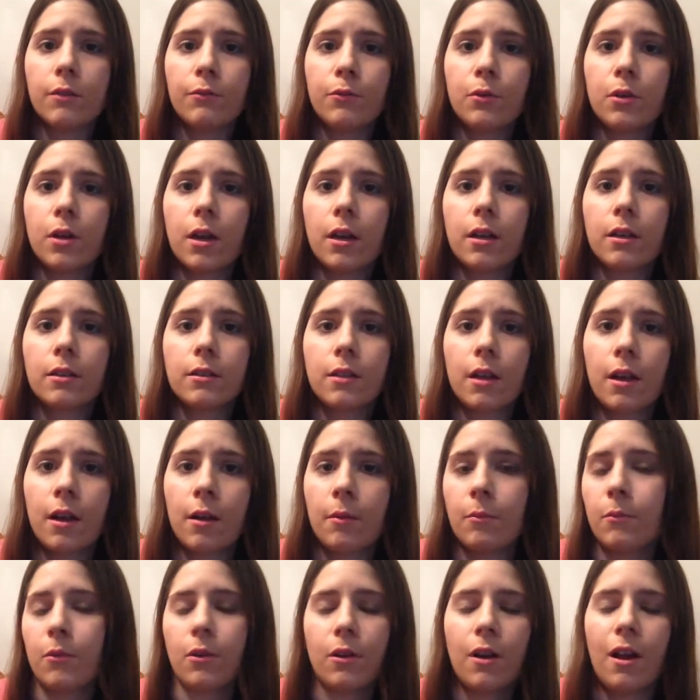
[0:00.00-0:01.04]
If you guys,
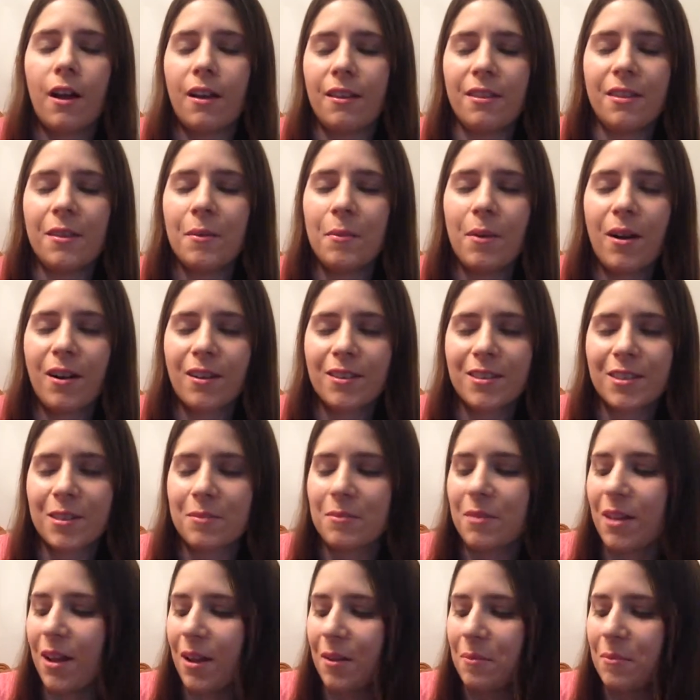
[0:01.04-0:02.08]
or not in the box,
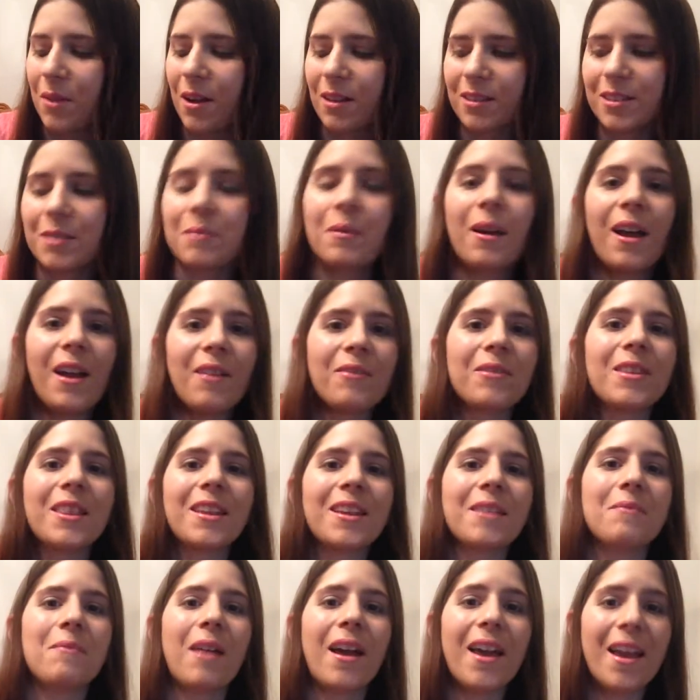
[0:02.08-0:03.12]
I'm not unboxing, but
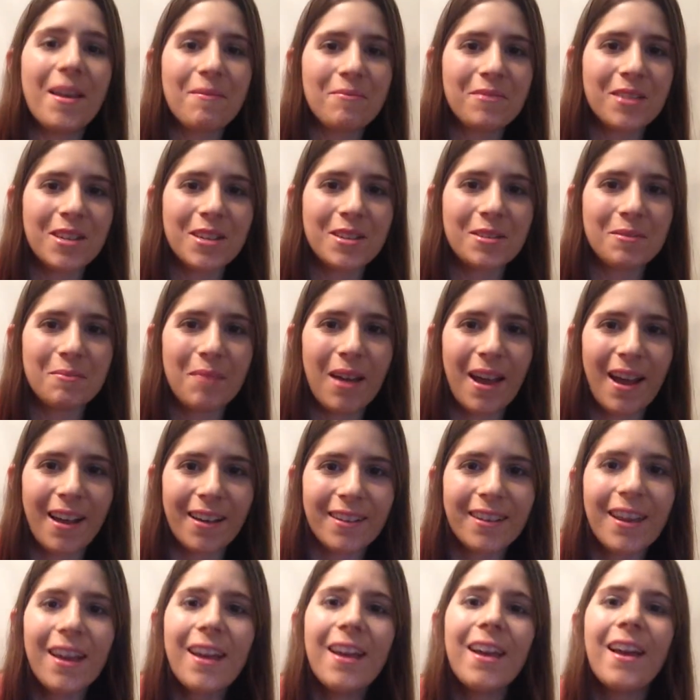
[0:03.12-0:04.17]
everything in my empties
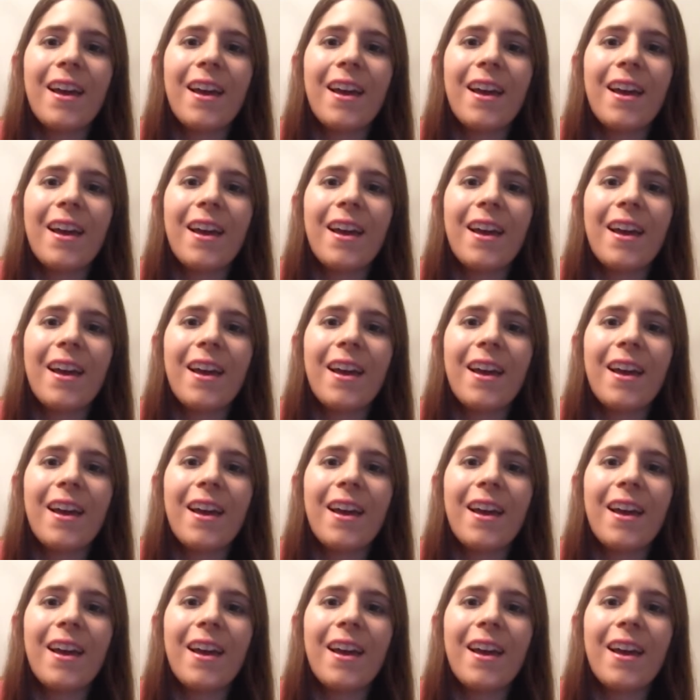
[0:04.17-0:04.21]
bag.